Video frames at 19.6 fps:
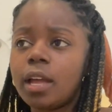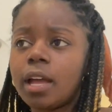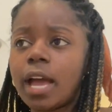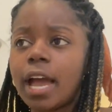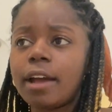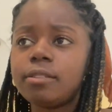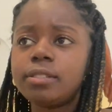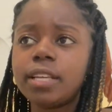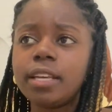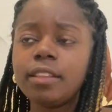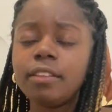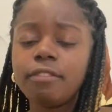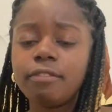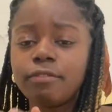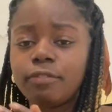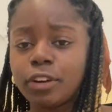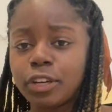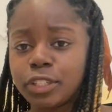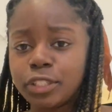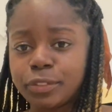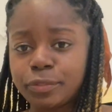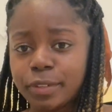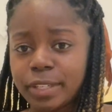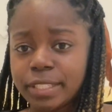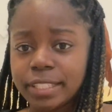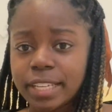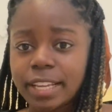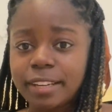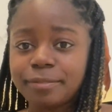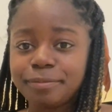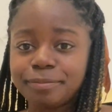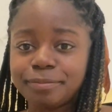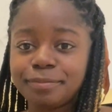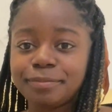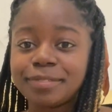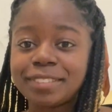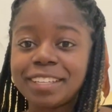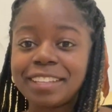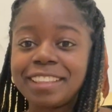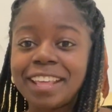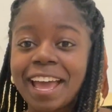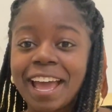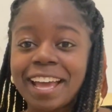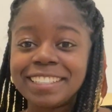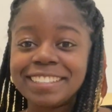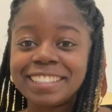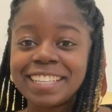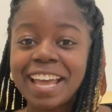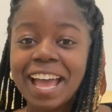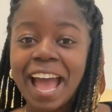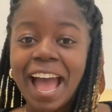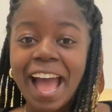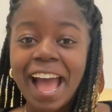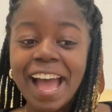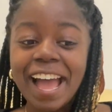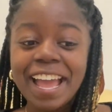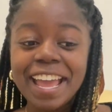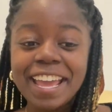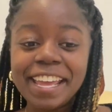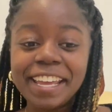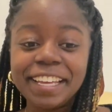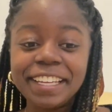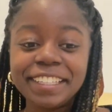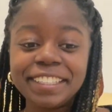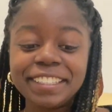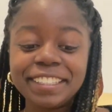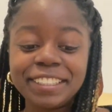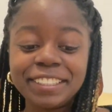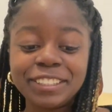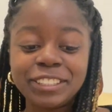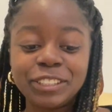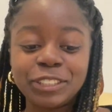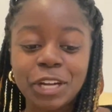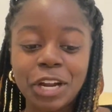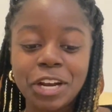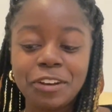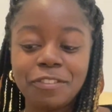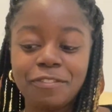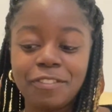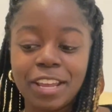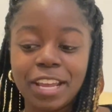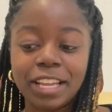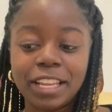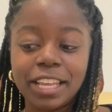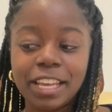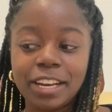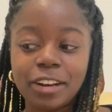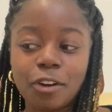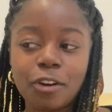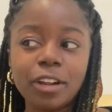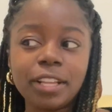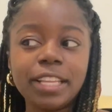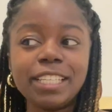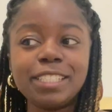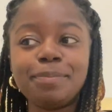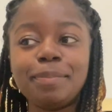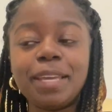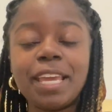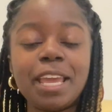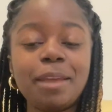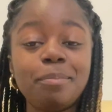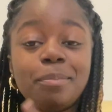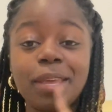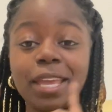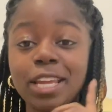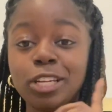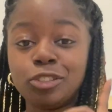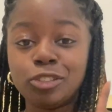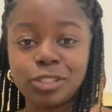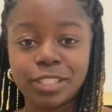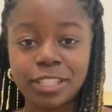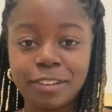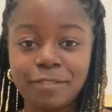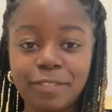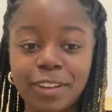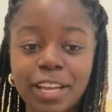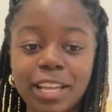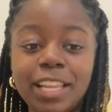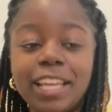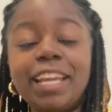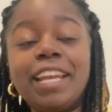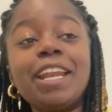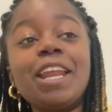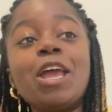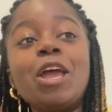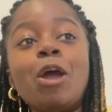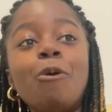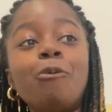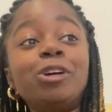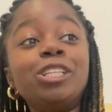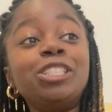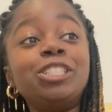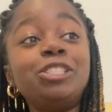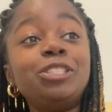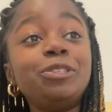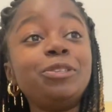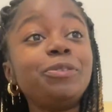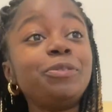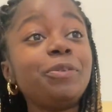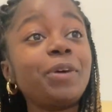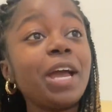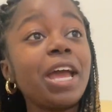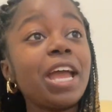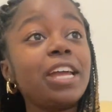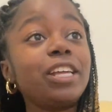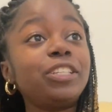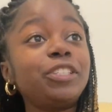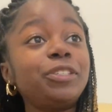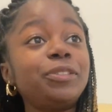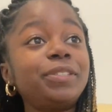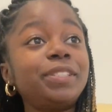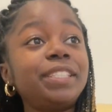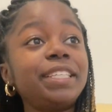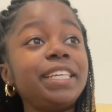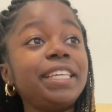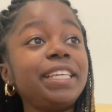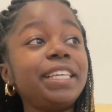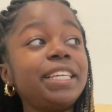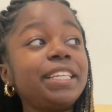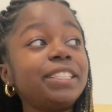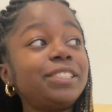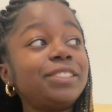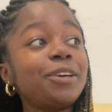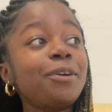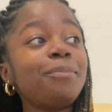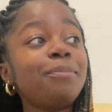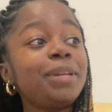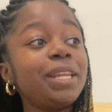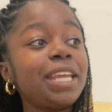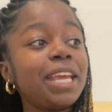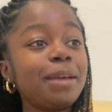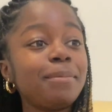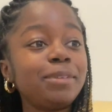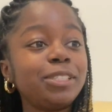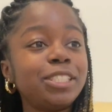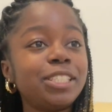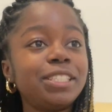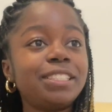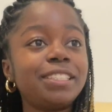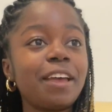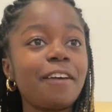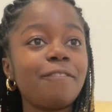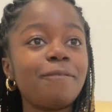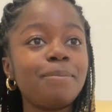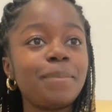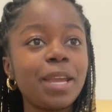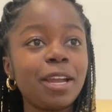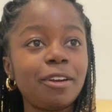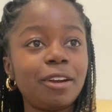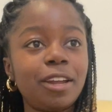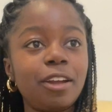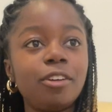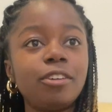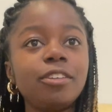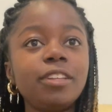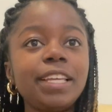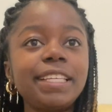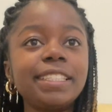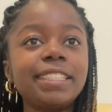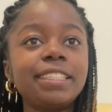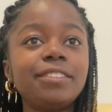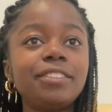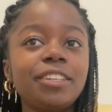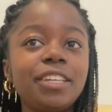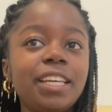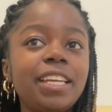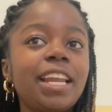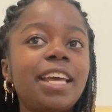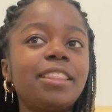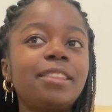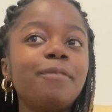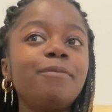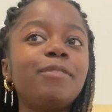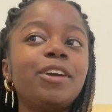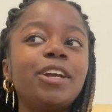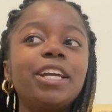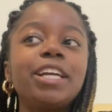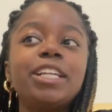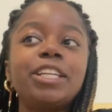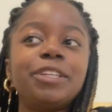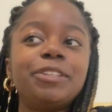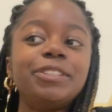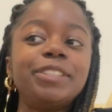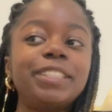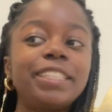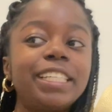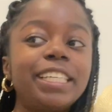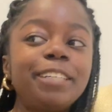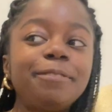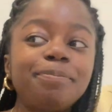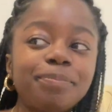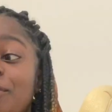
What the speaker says: I would say the first reason that I started veiling, or at least became interested in veiling, was due to seeing so many images of Mary, or at least looking at them very closely.